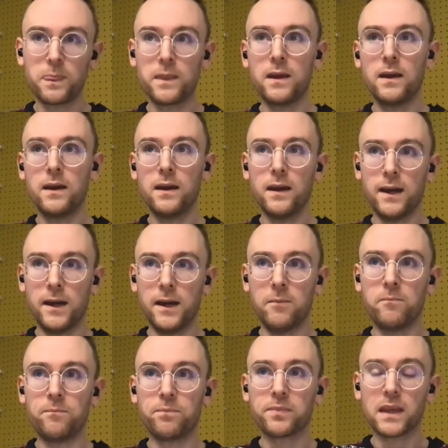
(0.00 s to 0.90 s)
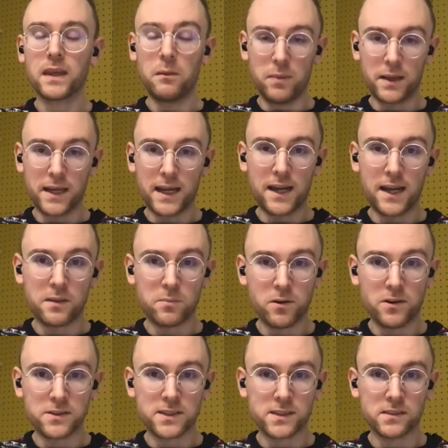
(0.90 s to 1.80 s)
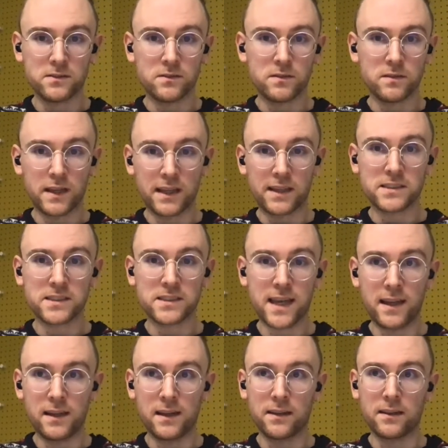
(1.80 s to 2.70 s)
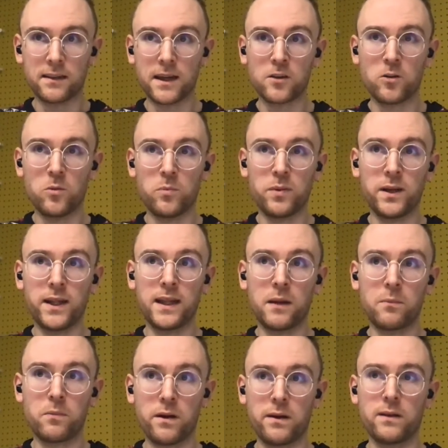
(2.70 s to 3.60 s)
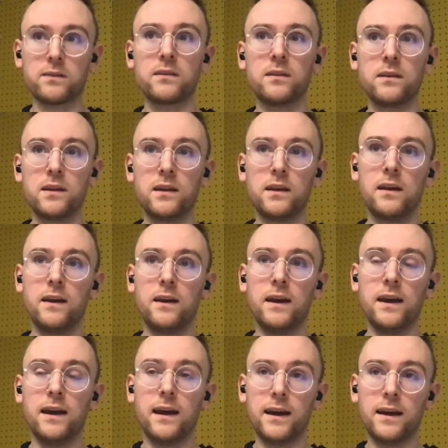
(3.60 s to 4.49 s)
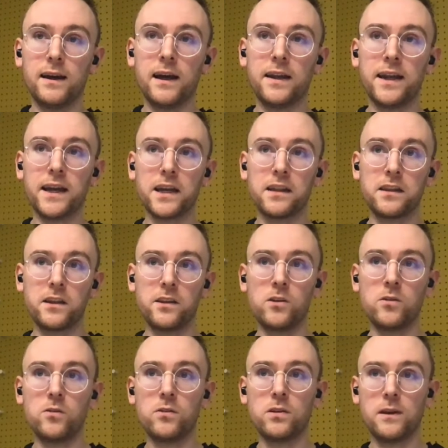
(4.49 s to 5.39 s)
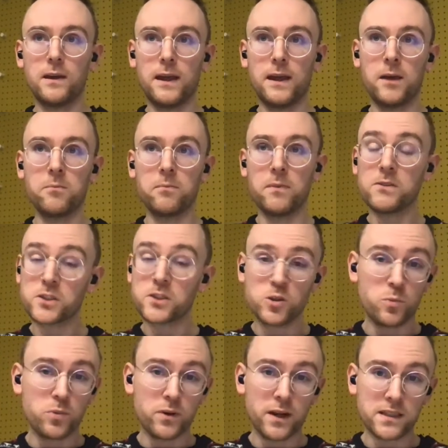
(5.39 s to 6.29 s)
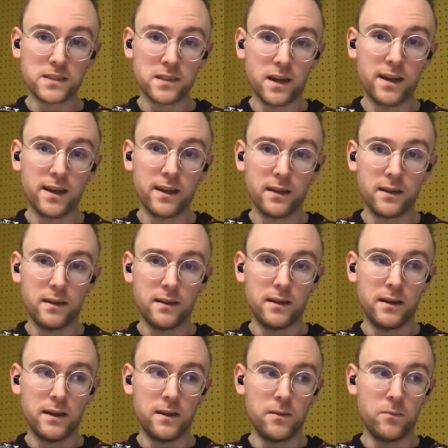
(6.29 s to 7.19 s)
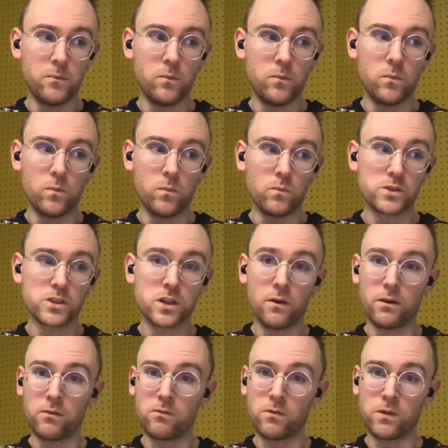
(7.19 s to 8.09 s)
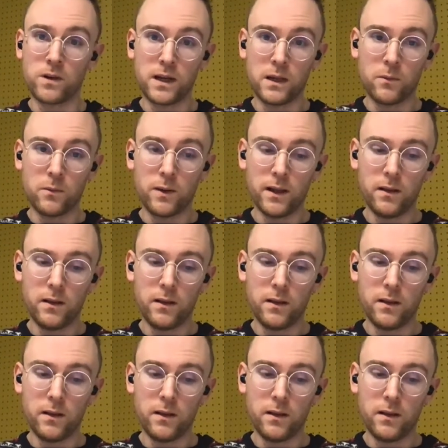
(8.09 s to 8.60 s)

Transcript: Um, and began the process of like scaling that company, that product, uh, and that continued. Um, it was super exciting. Um, it's going really well.